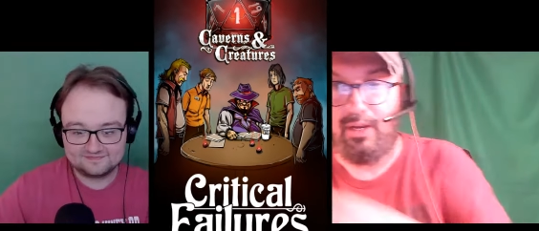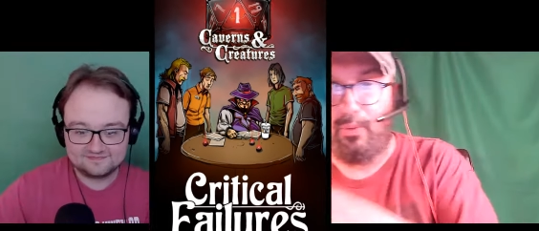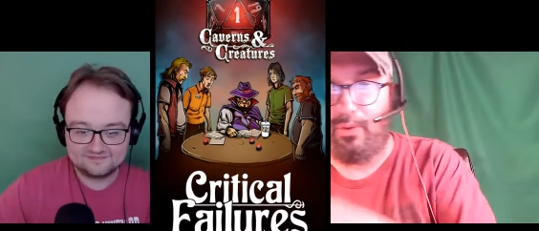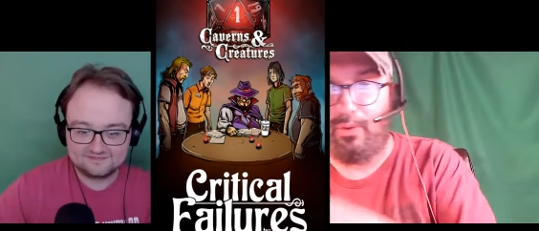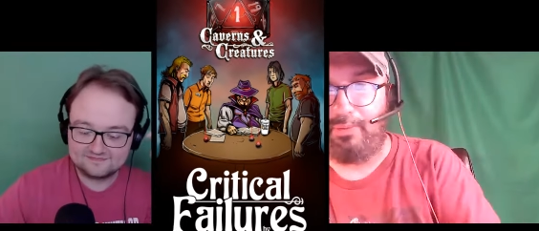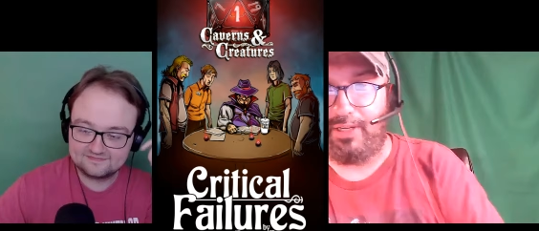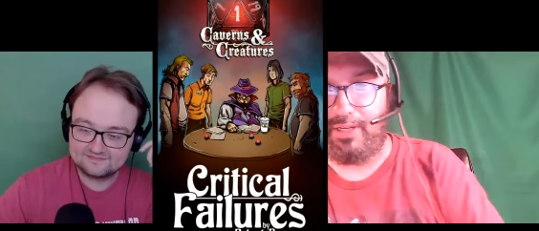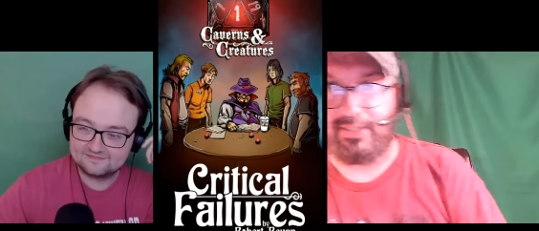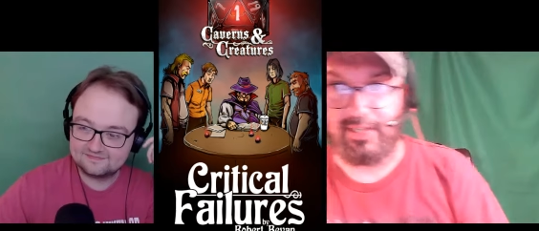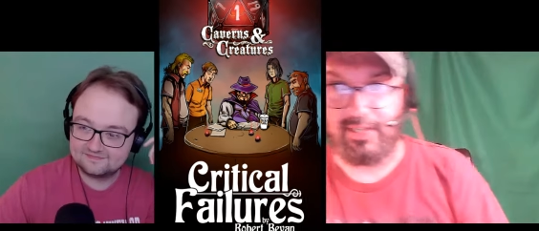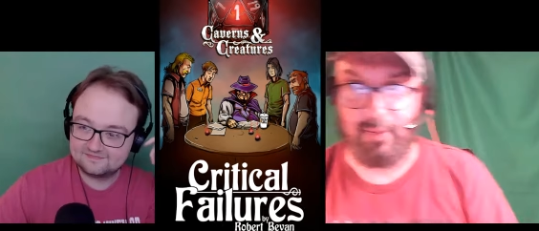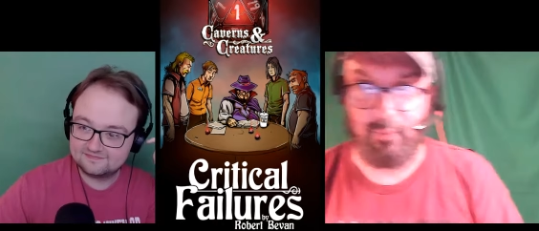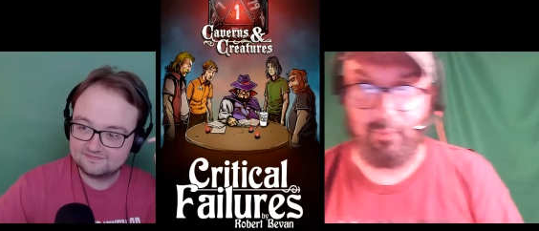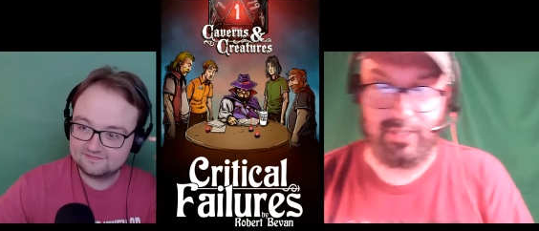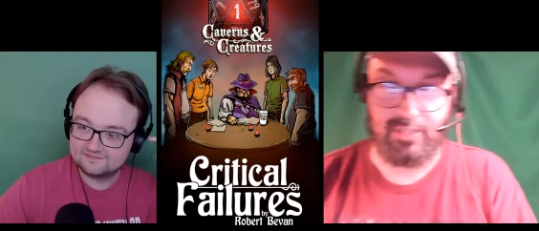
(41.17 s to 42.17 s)
Speaker 1: With me is
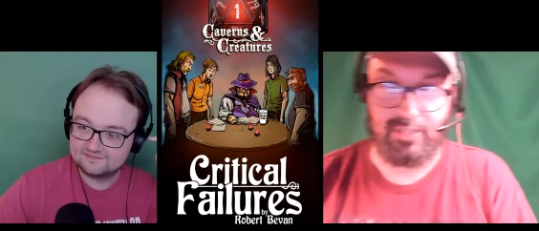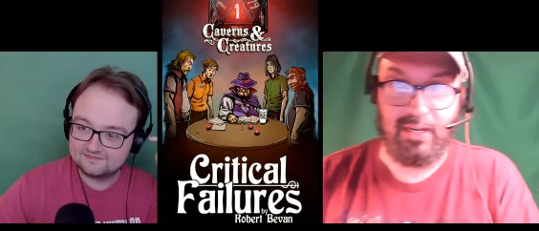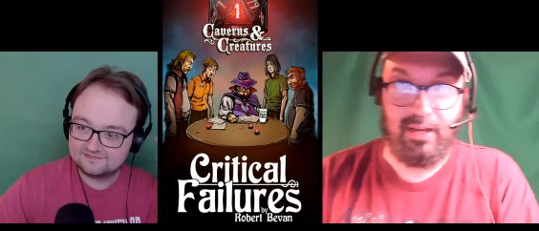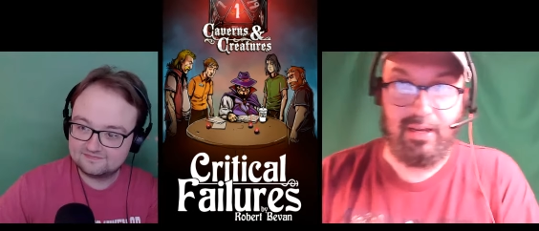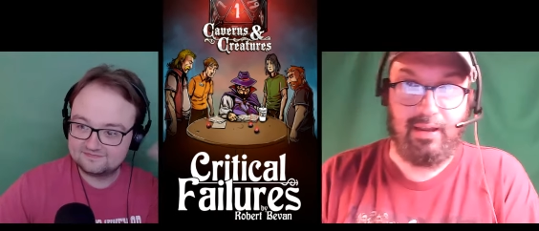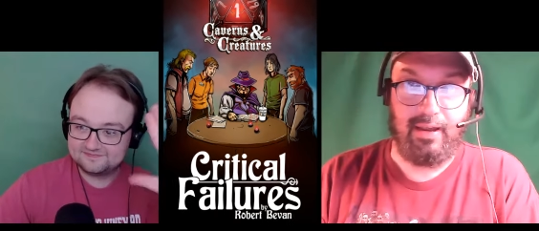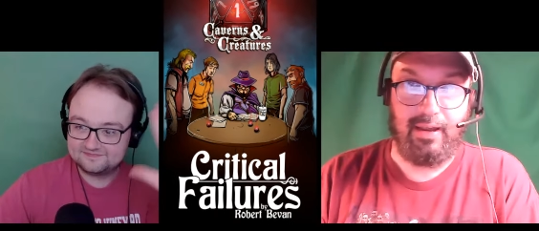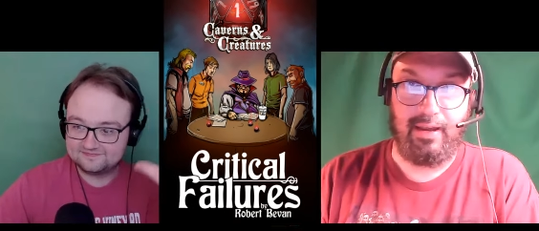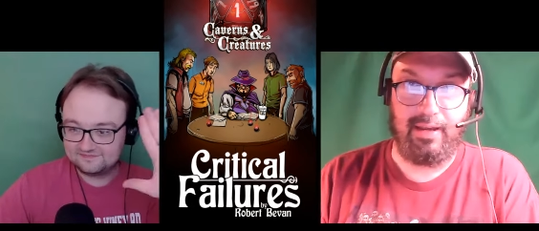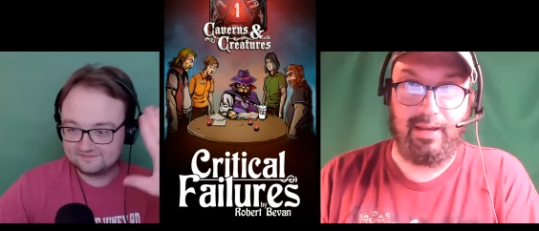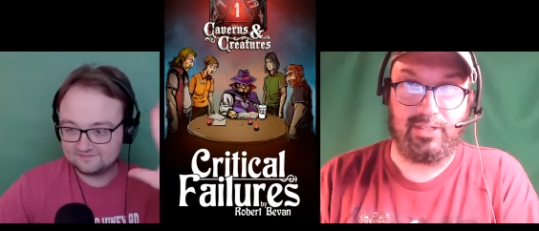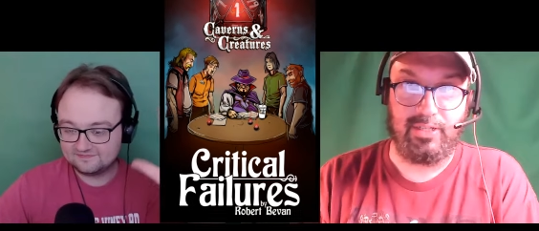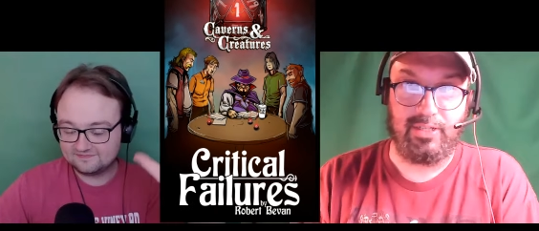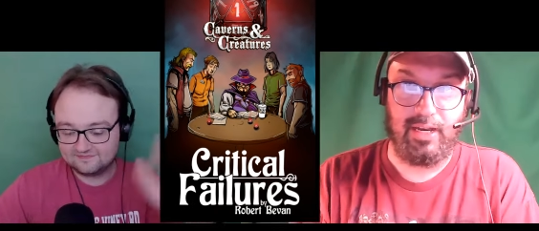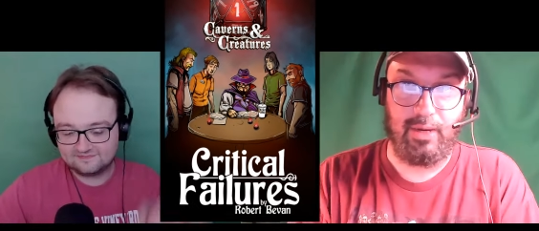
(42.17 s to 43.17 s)
Sam West,
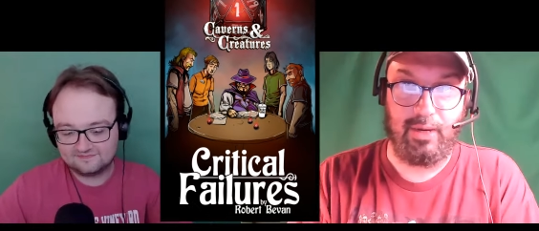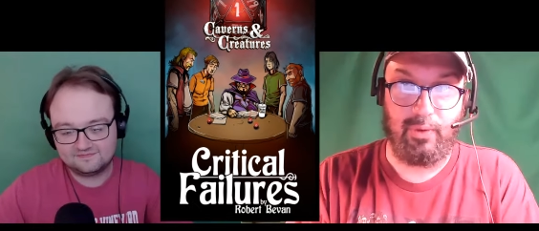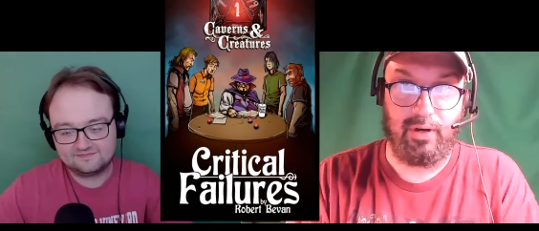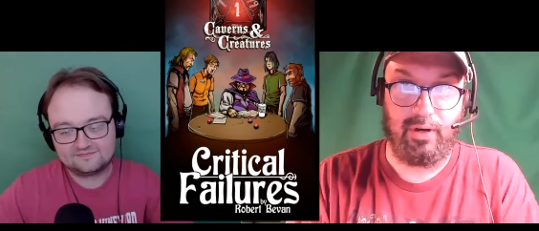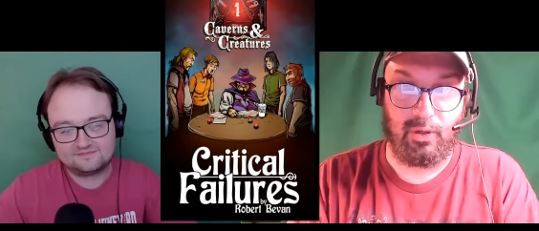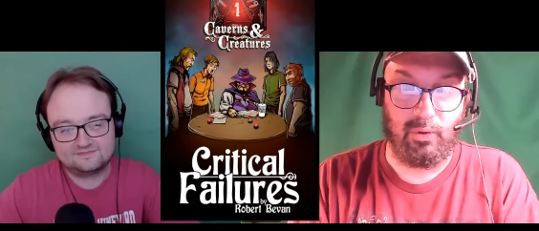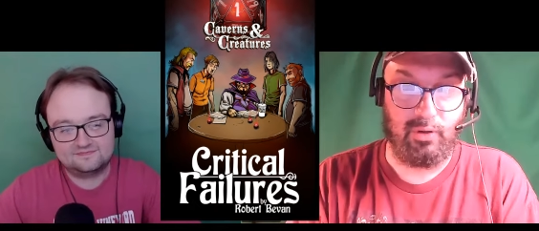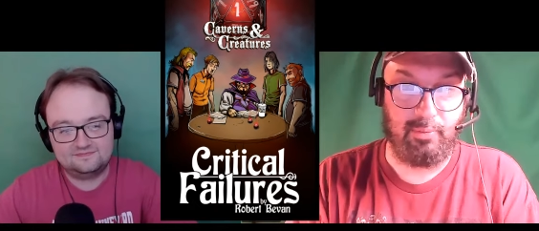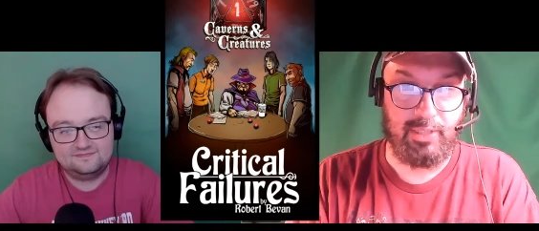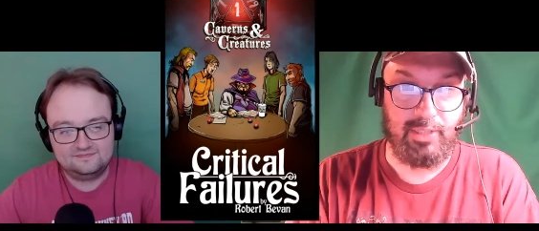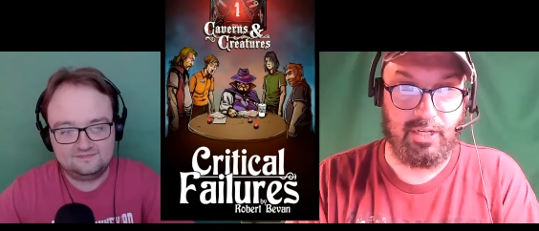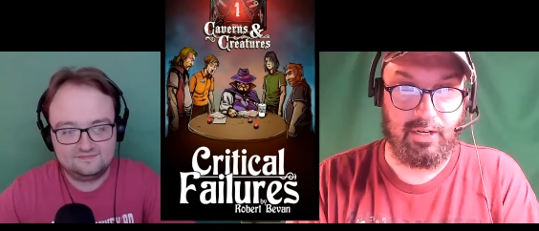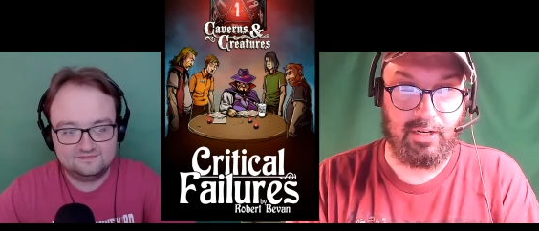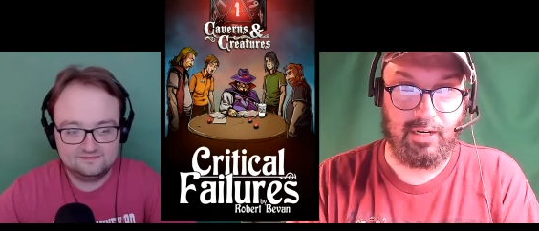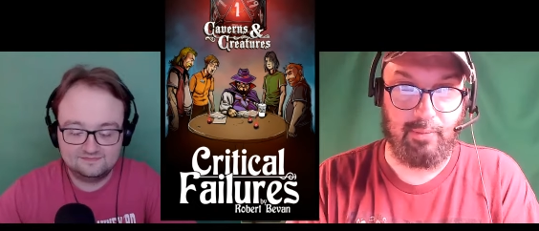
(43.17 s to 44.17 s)
and today we are going to be
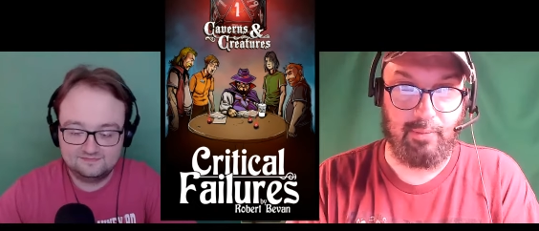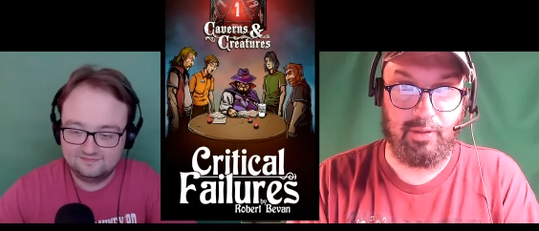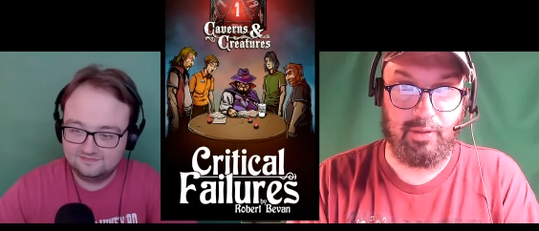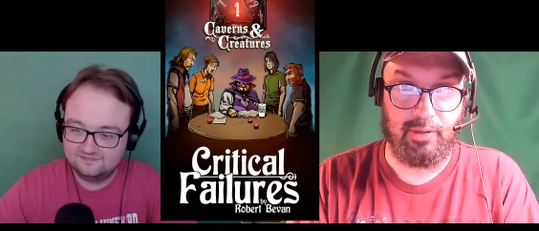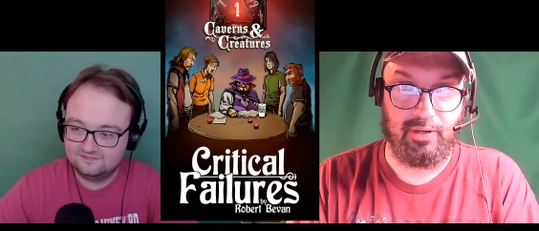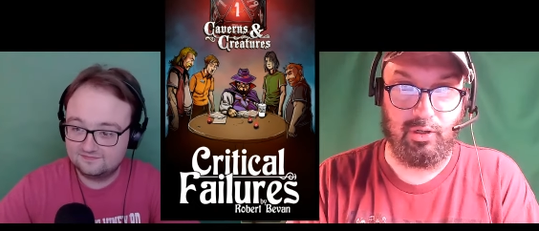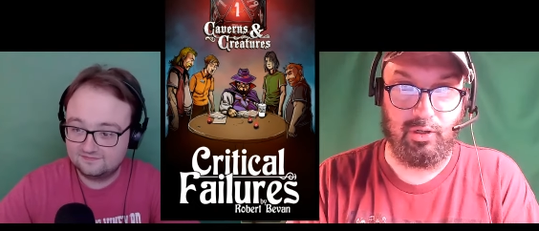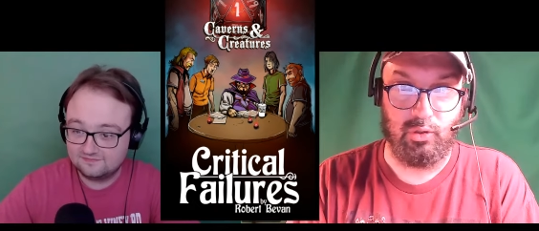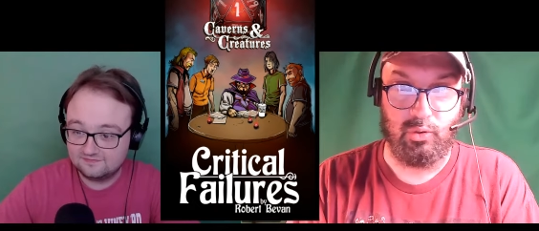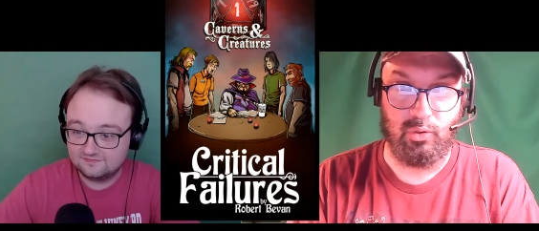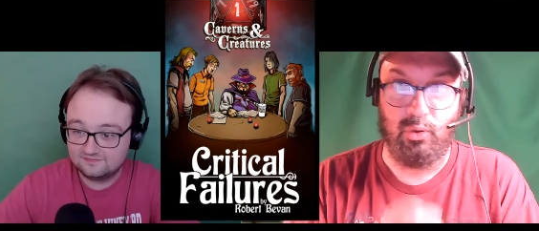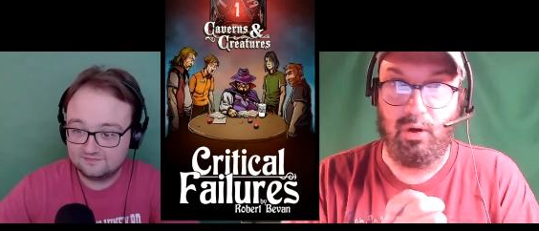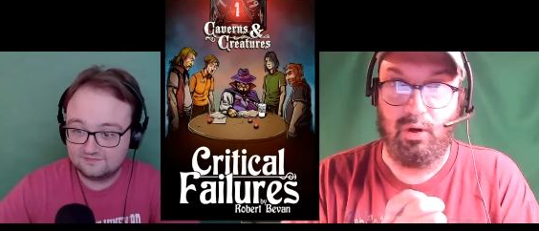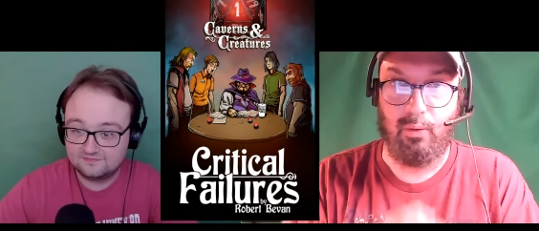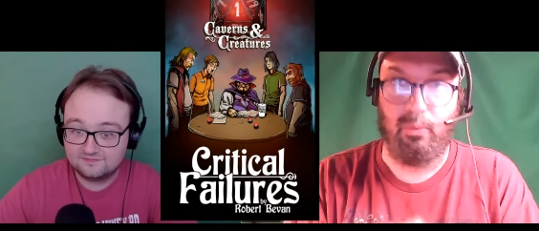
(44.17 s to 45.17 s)
talking about the new